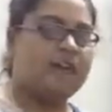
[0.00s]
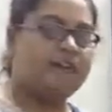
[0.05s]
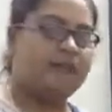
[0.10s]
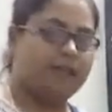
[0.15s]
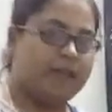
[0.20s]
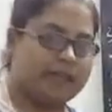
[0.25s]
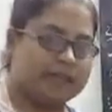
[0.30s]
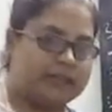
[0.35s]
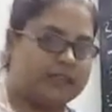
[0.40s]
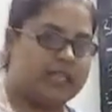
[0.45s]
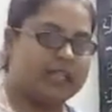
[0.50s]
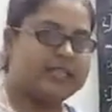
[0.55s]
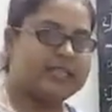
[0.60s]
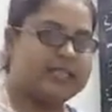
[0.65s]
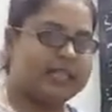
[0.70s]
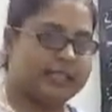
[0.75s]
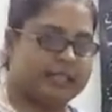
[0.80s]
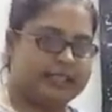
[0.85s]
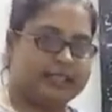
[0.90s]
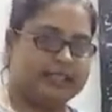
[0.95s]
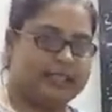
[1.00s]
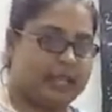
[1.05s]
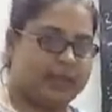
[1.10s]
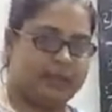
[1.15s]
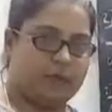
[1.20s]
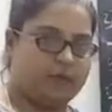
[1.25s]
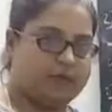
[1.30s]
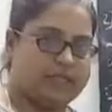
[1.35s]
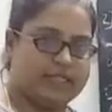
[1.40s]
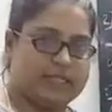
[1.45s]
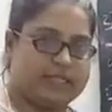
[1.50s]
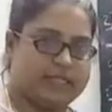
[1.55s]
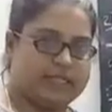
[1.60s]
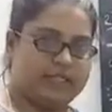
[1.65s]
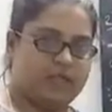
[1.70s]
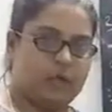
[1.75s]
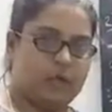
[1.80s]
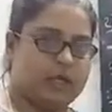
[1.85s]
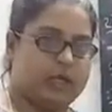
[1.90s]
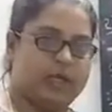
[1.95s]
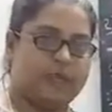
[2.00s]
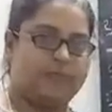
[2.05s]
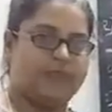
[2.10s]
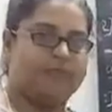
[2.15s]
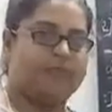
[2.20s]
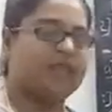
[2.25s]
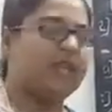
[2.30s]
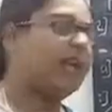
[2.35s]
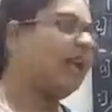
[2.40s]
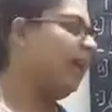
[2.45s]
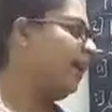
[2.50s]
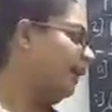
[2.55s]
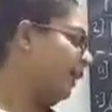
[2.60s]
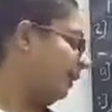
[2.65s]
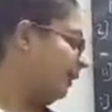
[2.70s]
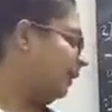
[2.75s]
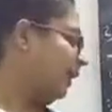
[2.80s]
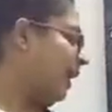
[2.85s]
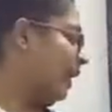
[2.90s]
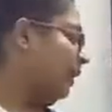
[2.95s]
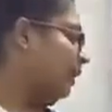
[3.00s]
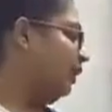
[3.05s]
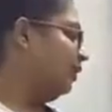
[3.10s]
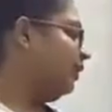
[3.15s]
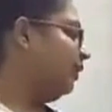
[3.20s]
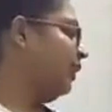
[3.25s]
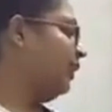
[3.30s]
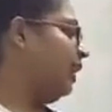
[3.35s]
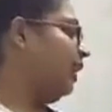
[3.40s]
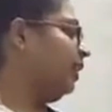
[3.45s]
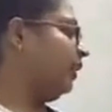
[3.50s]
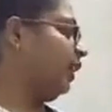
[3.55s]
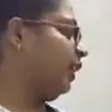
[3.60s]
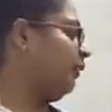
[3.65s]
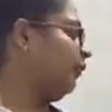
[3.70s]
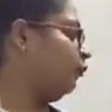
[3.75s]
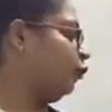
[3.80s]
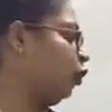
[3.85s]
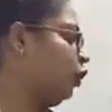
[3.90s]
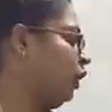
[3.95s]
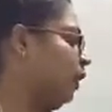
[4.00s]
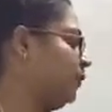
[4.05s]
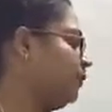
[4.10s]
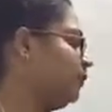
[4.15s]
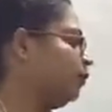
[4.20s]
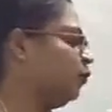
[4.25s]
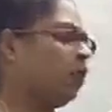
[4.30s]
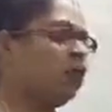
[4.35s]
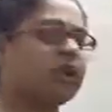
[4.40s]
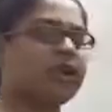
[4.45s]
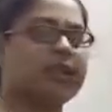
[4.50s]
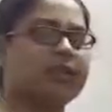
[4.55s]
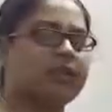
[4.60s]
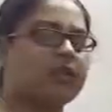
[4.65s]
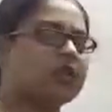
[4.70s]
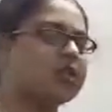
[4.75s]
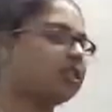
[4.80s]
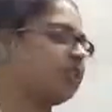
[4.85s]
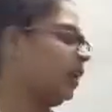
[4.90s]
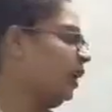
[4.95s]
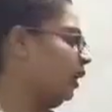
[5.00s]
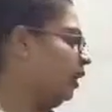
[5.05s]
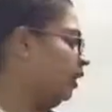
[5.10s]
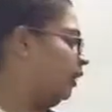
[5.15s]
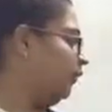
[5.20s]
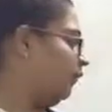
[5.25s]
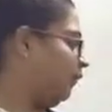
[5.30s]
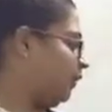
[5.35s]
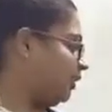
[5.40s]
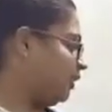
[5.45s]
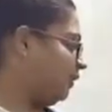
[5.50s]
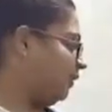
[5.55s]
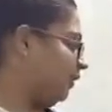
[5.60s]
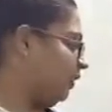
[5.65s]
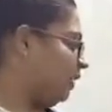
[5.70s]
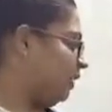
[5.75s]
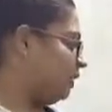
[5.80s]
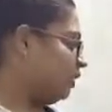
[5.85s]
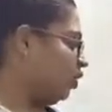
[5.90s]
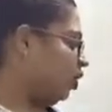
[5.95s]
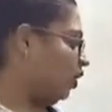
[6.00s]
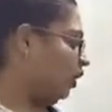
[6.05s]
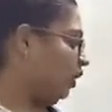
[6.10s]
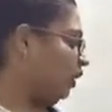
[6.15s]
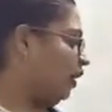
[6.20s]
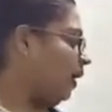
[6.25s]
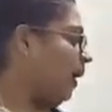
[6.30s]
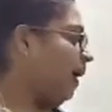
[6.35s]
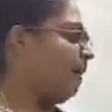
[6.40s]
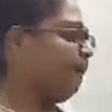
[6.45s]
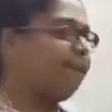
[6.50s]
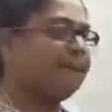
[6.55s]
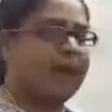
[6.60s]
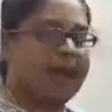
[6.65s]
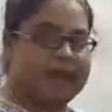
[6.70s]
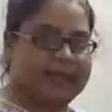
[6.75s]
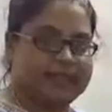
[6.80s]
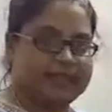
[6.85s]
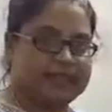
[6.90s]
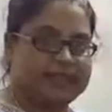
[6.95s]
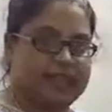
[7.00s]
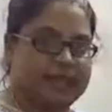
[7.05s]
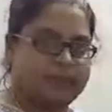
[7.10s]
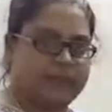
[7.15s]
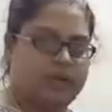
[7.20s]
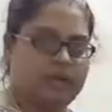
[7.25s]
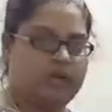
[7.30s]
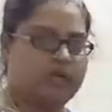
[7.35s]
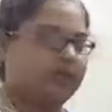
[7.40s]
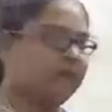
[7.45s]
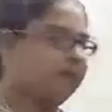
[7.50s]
one single type of cells. Okay, in that there are again four types. What are those? First one is called parenchyma,